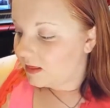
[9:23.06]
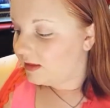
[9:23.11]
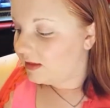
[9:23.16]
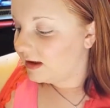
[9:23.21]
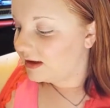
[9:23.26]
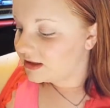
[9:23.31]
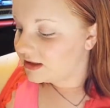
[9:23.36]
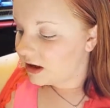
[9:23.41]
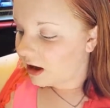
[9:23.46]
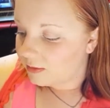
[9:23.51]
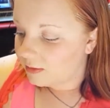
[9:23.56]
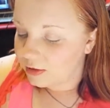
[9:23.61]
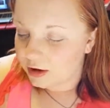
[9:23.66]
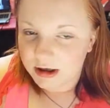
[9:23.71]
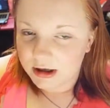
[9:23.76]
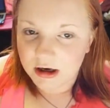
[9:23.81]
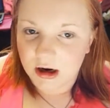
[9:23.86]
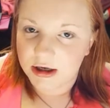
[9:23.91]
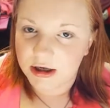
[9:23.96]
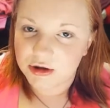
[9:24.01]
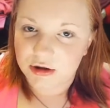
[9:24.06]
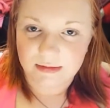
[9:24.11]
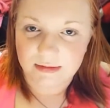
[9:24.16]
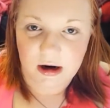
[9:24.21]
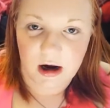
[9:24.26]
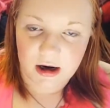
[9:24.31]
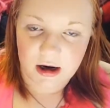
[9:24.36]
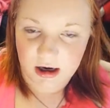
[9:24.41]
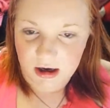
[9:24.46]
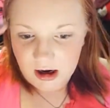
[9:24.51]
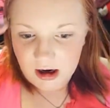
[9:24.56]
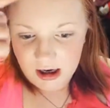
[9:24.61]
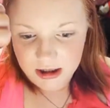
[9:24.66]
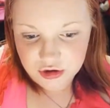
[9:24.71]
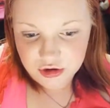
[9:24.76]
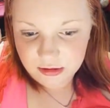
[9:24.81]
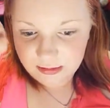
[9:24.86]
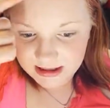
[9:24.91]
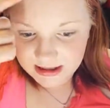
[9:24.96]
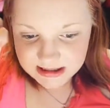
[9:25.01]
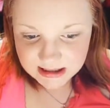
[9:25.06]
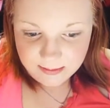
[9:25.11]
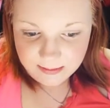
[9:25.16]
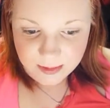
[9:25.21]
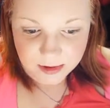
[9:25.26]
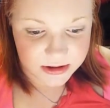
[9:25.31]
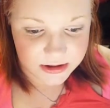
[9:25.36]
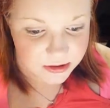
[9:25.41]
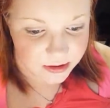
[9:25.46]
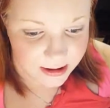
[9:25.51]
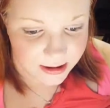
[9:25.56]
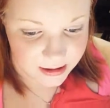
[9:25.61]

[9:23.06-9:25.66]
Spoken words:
And that's all I'm going to contour. I'm not going to contour my temples or